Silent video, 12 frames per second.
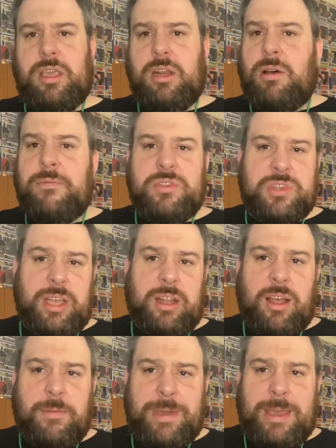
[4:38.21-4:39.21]
You know, obviously a
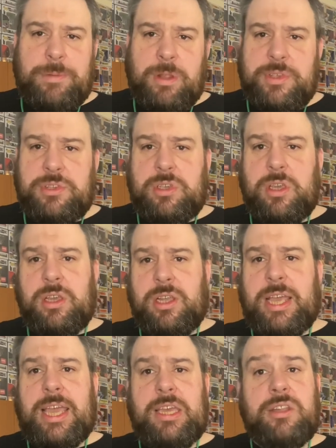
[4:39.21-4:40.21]
lot of people of a
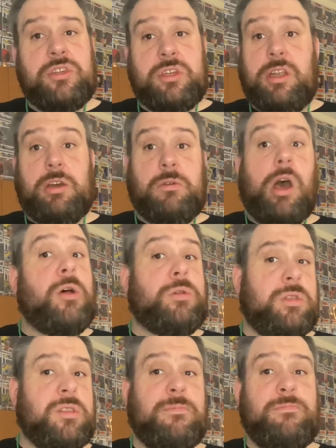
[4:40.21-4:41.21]
certain age, you know,
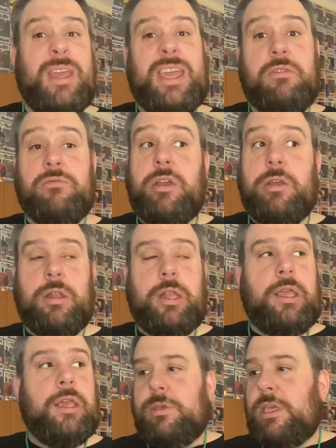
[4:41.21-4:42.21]
older than me
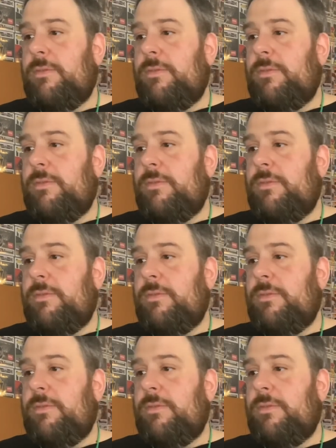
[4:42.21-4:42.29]
really,